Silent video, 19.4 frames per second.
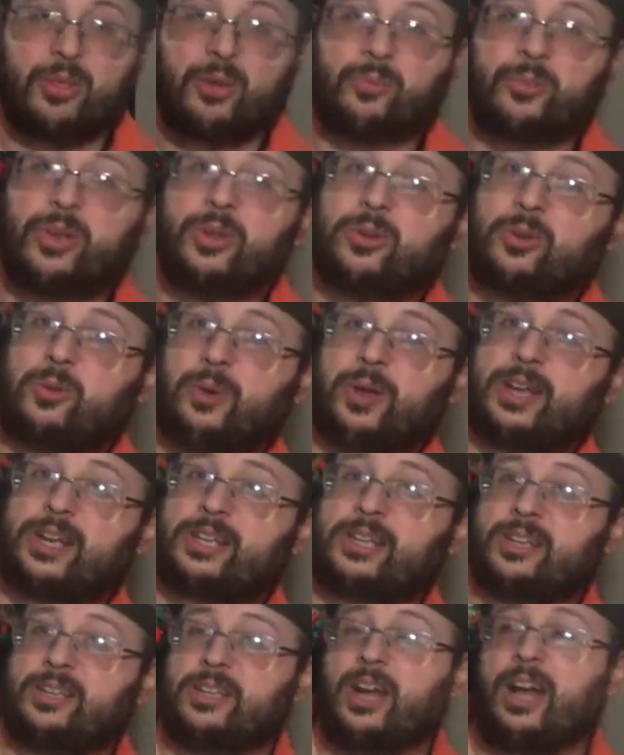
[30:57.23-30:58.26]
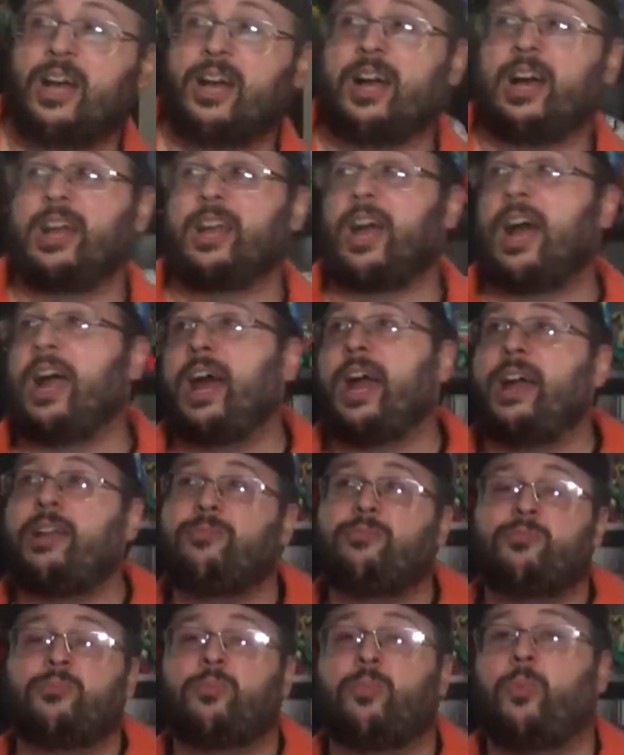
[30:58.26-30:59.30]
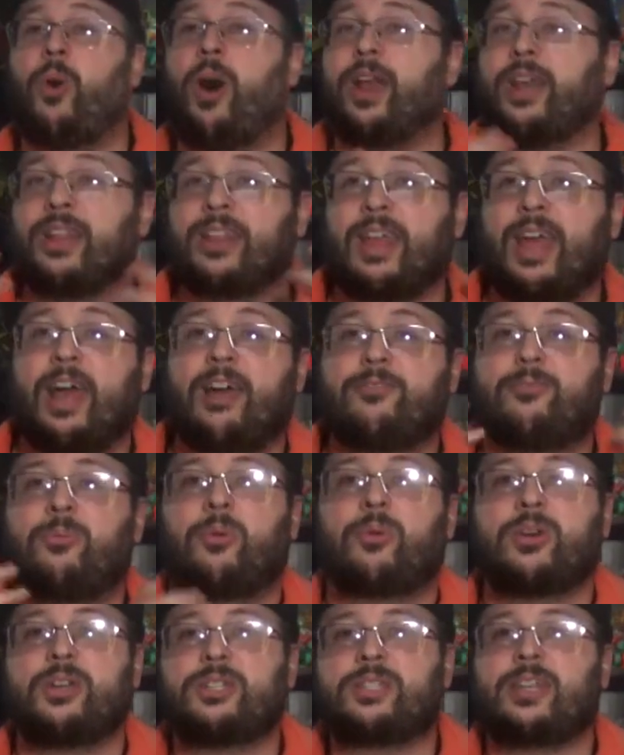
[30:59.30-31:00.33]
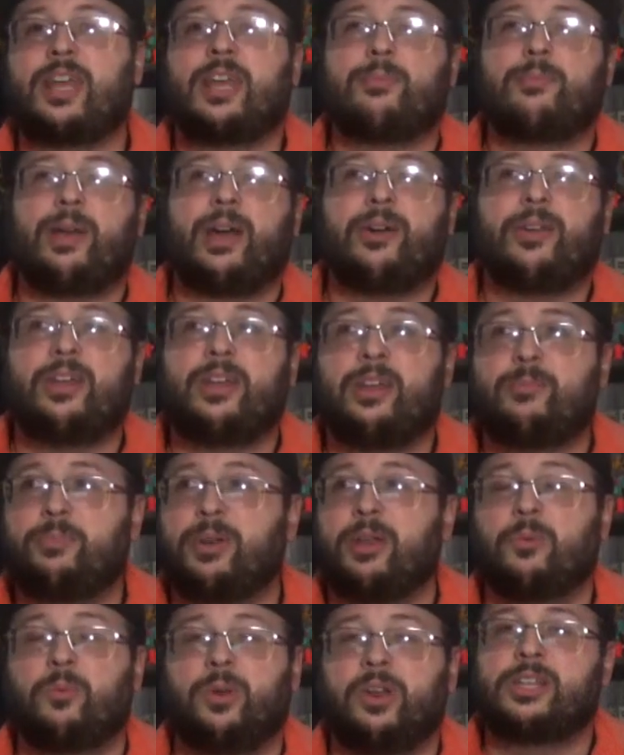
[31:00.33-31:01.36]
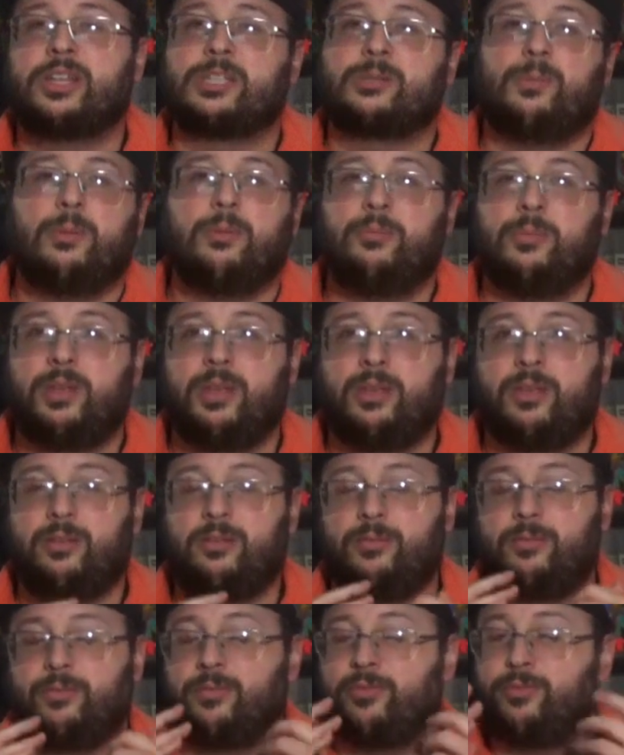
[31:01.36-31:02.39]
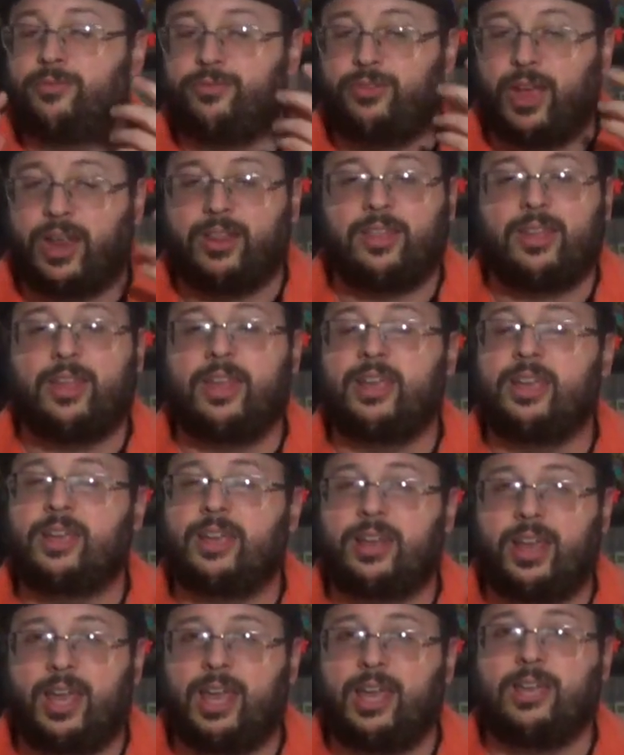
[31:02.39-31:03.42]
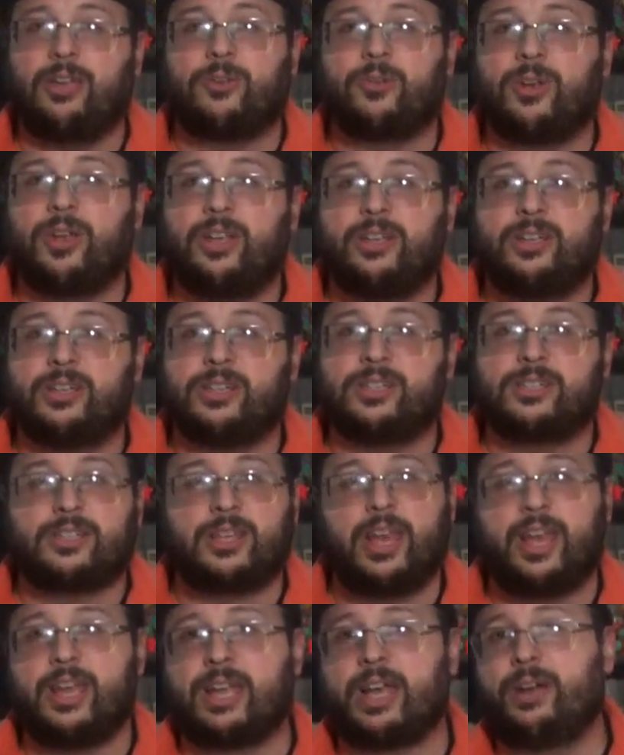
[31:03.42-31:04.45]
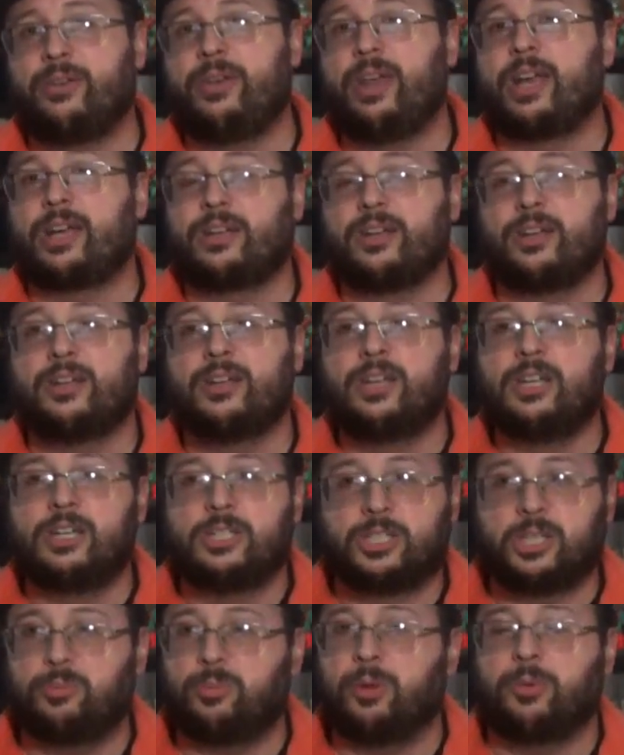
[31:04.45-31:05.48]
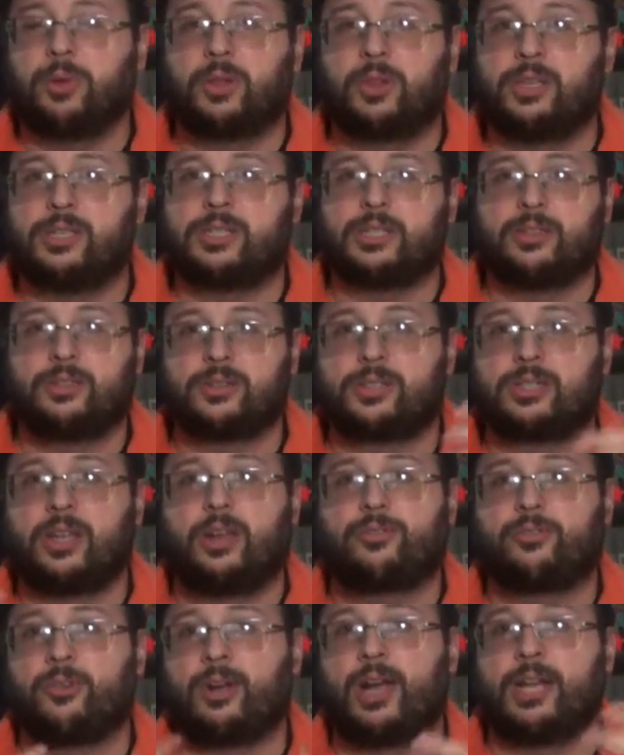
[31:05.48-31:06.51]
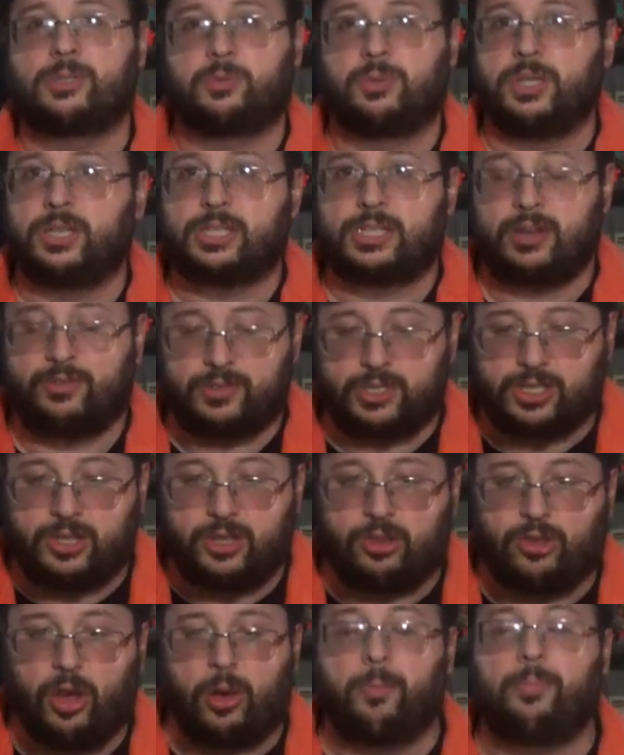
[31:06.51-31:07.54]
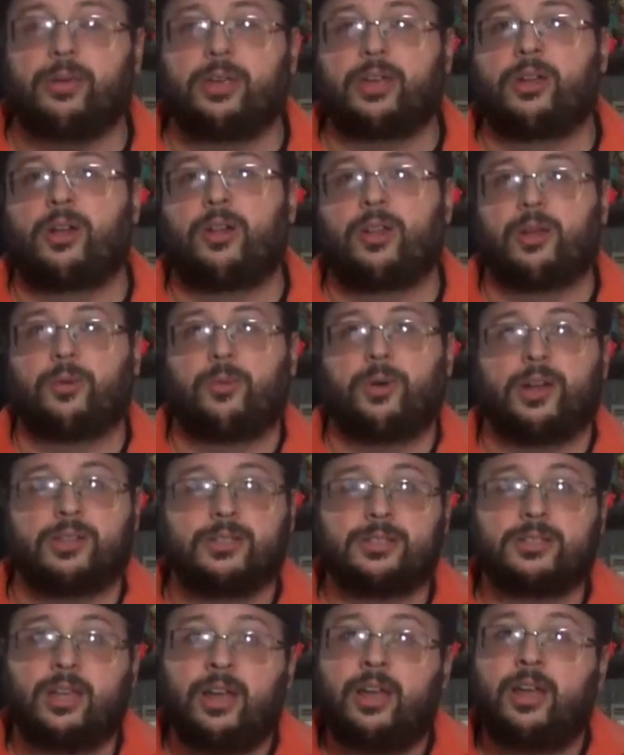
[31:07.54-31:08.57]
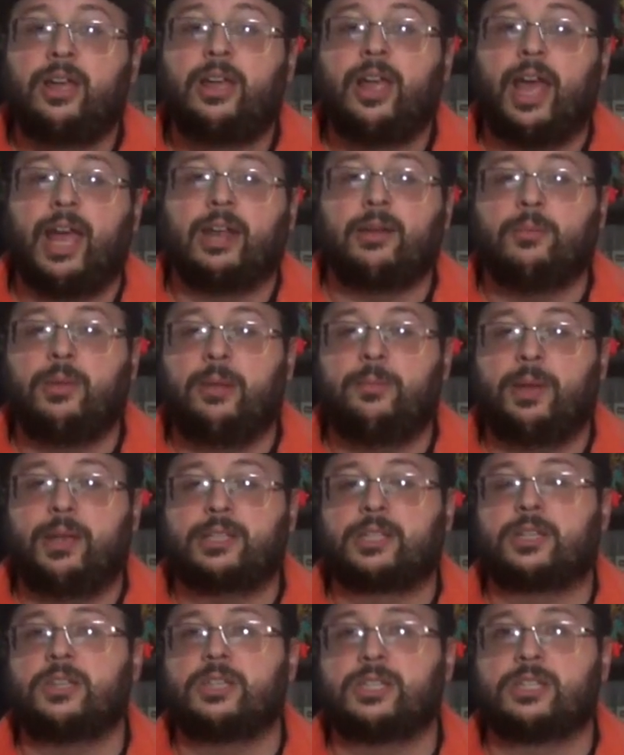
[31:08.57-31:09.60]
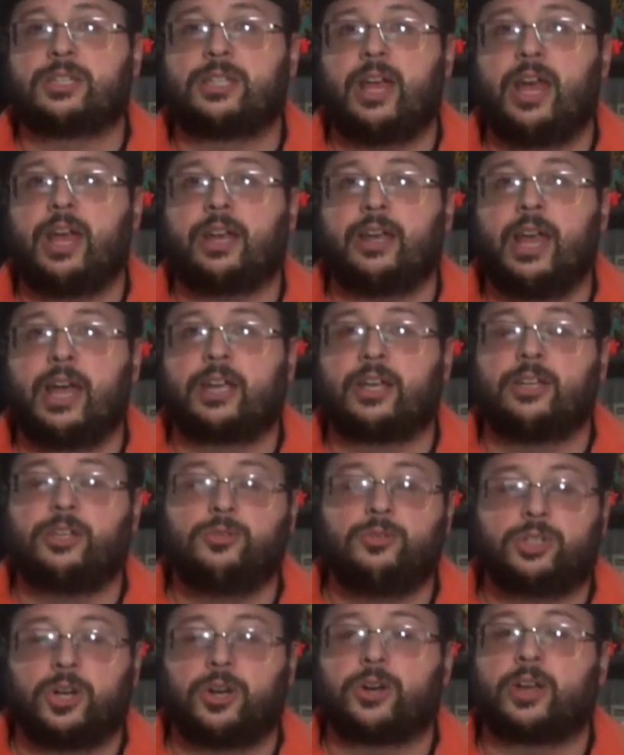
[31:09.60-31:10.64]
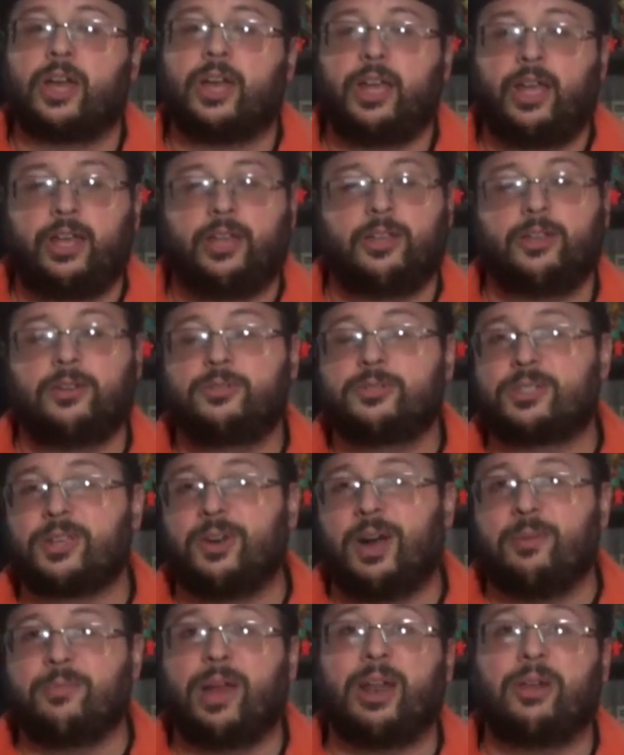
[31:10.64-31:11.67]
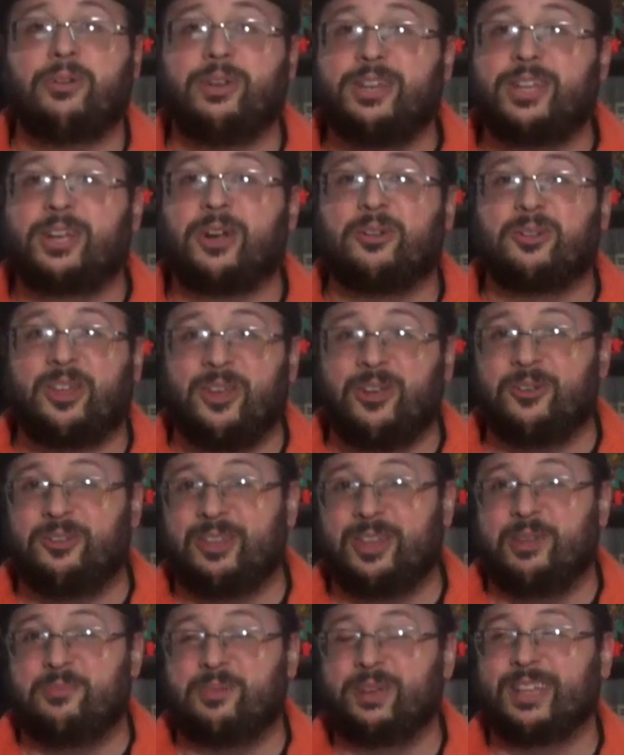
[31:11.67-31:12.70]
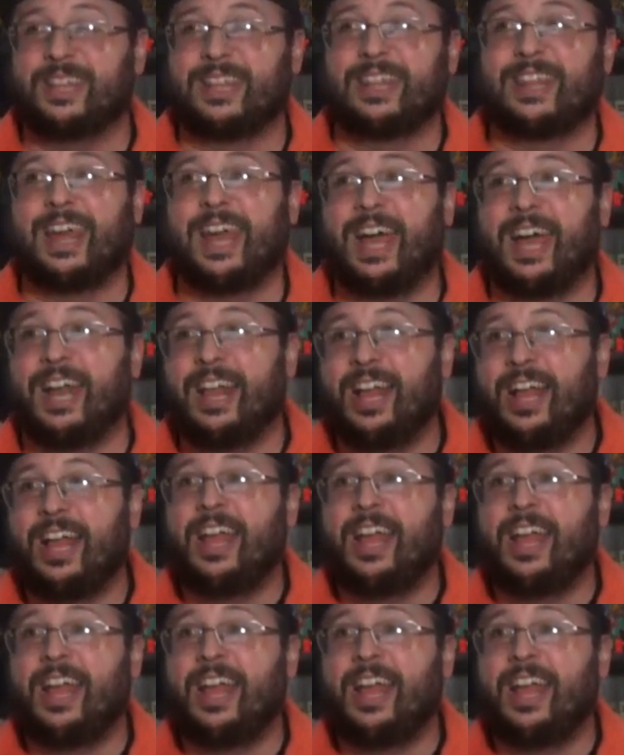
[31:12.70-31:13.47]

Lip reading: Real quick, I wanted to have more to say about it, but it just been me venting and angry and saying how NECA should be releasing their stuff gradually instead of just dumping it all at once. And me basically just saying, NECA, you jerk, I hate you. So I don't need to go too deep into that.